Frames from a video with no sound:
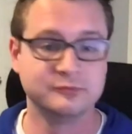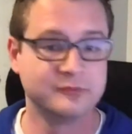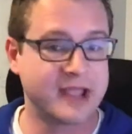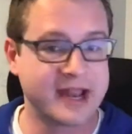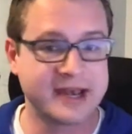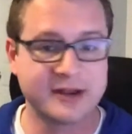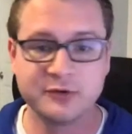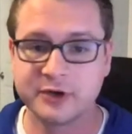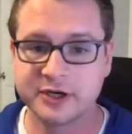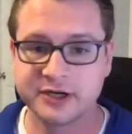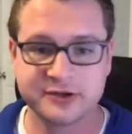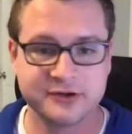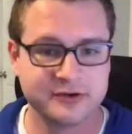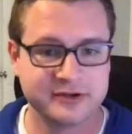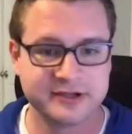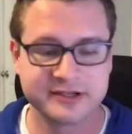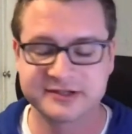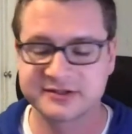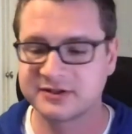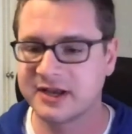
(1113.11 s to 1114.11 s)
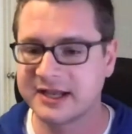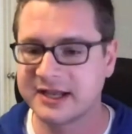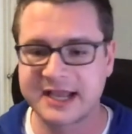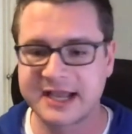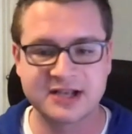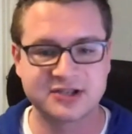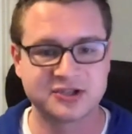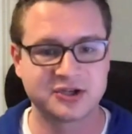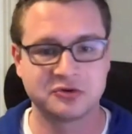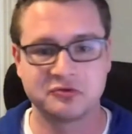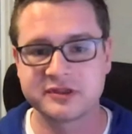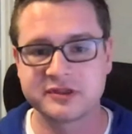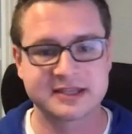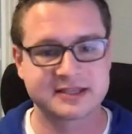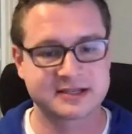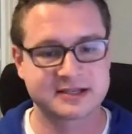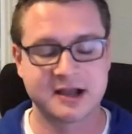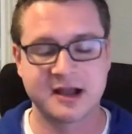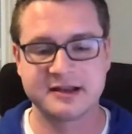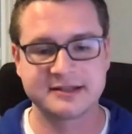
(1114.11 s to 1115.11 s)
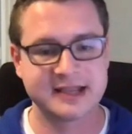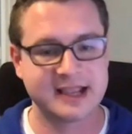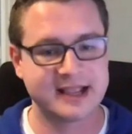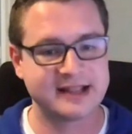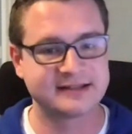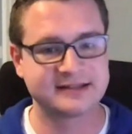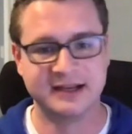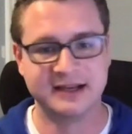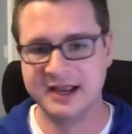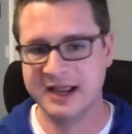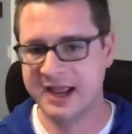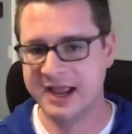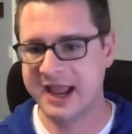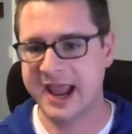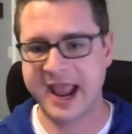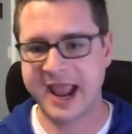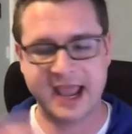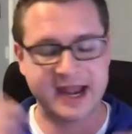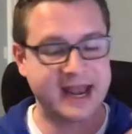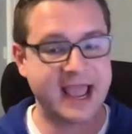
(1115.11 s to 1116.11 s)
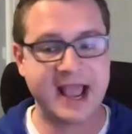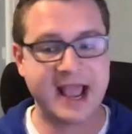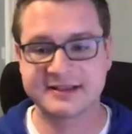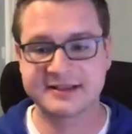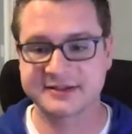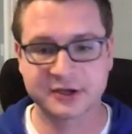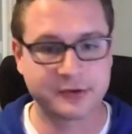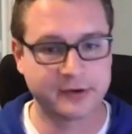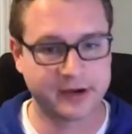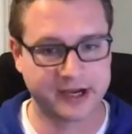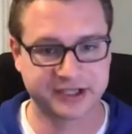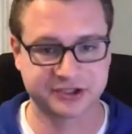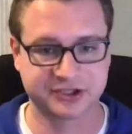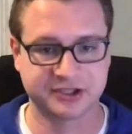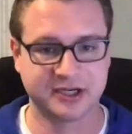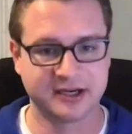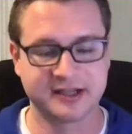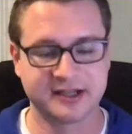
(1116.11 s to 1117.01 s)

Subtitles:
anyone who is engaging with this content and has a question.